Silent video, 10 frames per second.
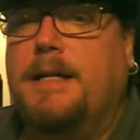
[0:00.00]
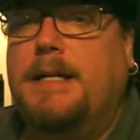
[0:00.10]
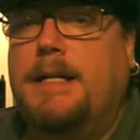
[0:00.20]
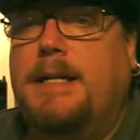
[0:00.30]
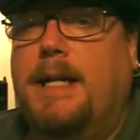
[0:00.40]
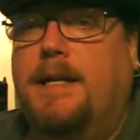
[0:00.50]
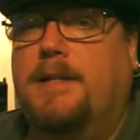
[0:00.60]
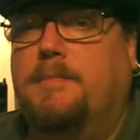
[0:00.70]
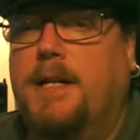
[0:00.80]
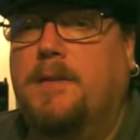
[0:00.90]
It
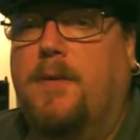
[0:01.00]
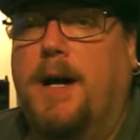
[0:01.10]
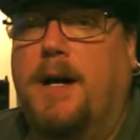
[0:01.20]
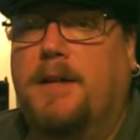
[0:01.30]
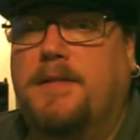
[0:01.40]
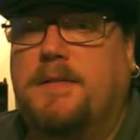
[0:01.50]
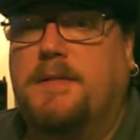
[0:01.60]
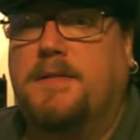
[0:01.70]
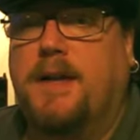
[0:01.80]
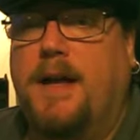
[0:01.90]
has been a while
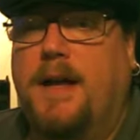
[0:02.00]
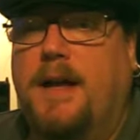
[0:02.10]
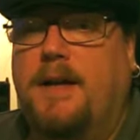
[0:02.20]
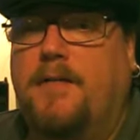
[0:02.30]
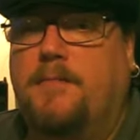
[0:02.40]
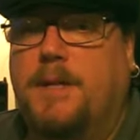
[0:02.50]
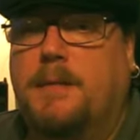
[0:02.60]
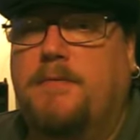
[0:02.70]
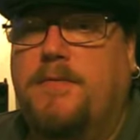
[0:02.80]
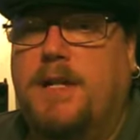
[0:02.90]
since I have put
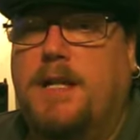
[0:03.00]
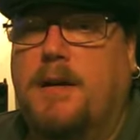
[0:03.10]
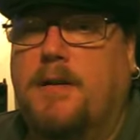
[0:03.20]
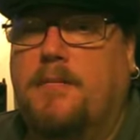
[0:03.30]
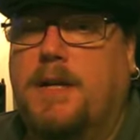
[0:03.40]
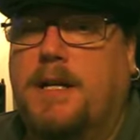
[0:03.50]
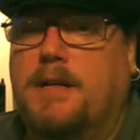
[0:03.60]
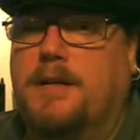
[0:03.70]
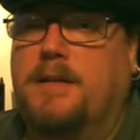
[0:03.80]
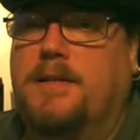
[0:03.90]
up a video
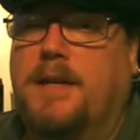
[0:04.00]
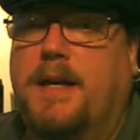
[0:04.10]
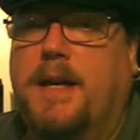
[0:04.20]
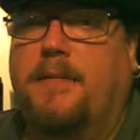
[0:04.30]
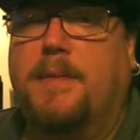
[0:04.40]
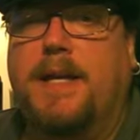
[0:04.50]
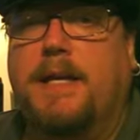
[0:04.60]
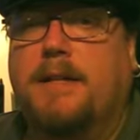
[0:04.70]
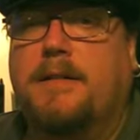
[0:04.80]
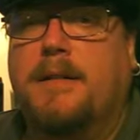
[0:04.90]
because I have
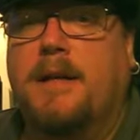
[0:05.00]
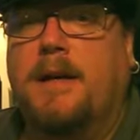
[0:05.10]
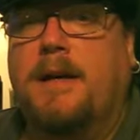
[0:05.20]
been